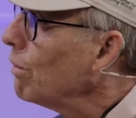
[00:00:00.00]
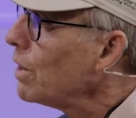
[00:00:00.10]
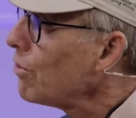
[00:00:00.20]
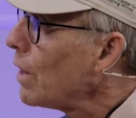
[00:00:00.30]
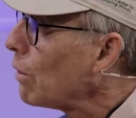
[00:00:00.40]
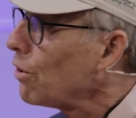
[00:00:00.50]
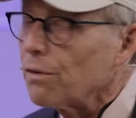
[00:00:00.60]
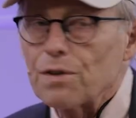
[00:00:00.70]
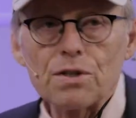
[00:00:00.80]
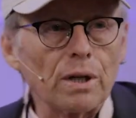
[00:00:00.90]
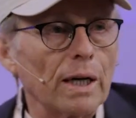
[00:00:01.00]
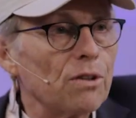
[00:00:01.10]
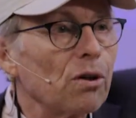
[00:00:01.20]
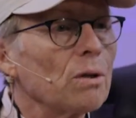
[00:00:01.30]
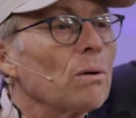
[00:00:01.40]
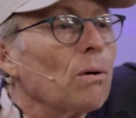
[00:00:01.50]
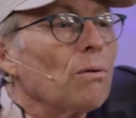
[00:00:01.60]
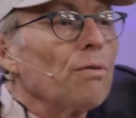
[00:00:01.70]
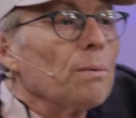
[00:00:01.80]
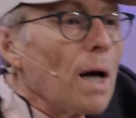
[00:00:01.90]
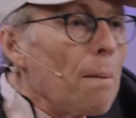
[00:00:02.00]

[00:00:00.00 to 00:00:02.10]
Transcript: this now is a different slice. We're going from the